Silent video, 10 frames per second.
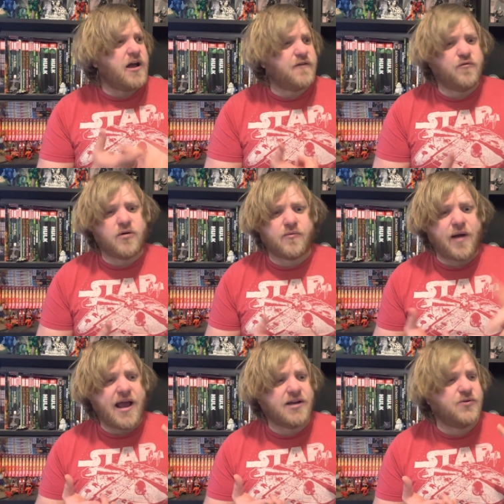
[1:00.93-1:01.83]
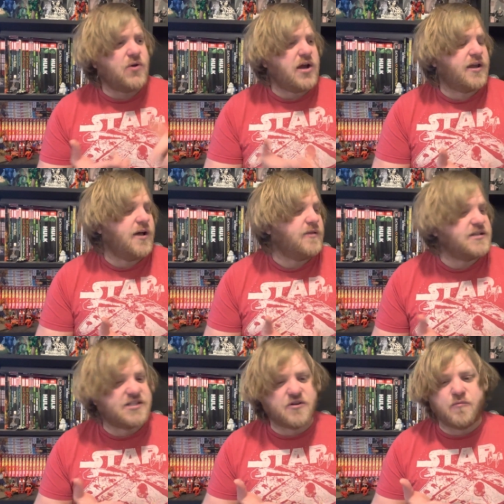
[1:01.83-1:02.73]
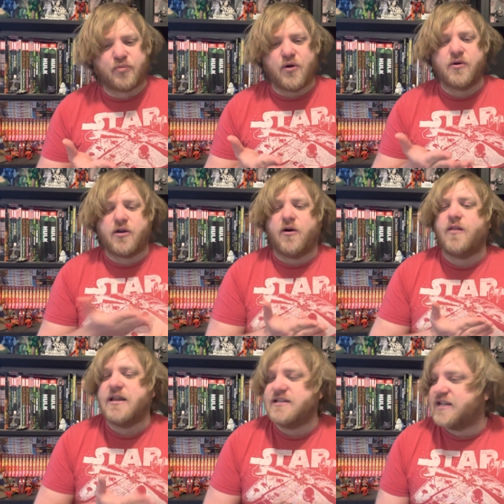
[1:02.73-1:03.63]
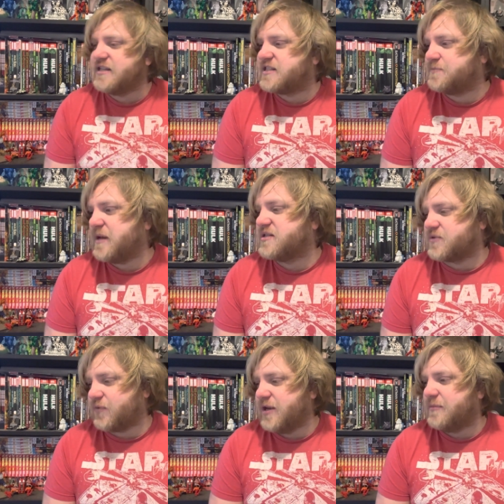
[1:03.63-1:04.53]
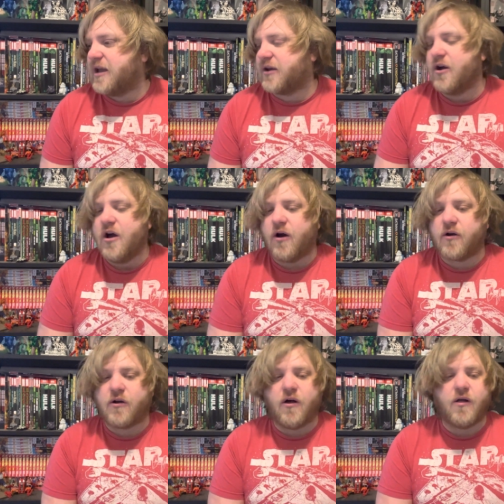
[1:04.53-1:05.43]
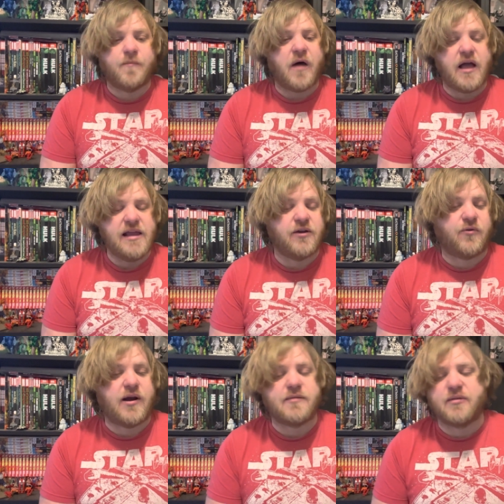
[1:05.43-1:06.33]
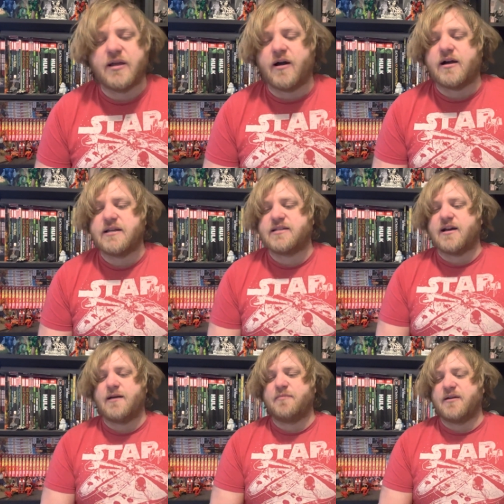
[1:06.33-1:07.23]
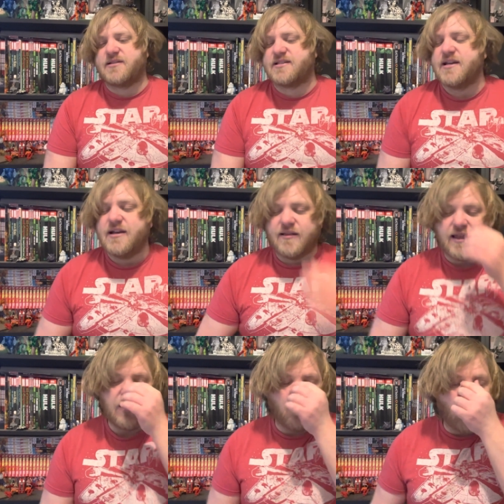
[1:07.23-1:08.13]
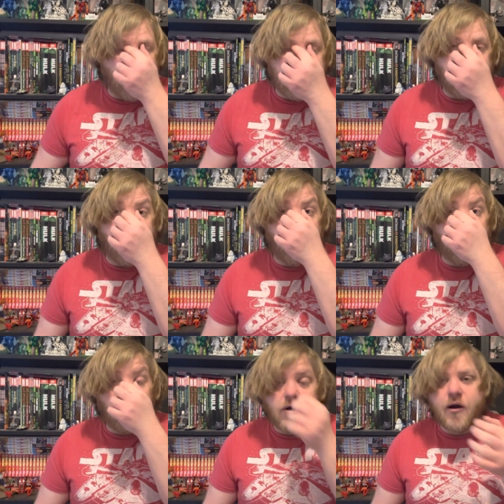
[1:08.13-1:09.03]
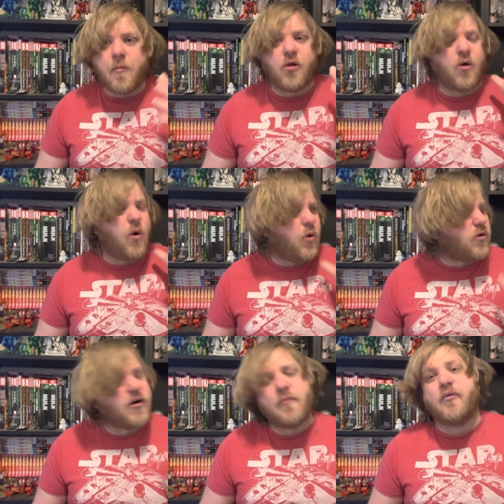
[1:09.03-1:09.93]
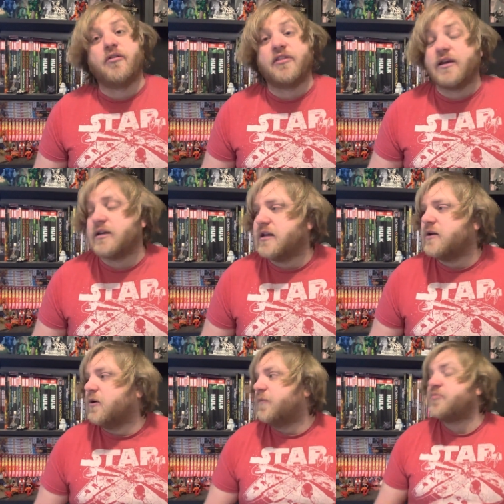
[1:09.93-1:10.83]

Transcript: of War Ragnarok, Callisto Protocol, and Dead Space Remake are all incredibly hot topics. Like, what a horrible, horrible thing to do.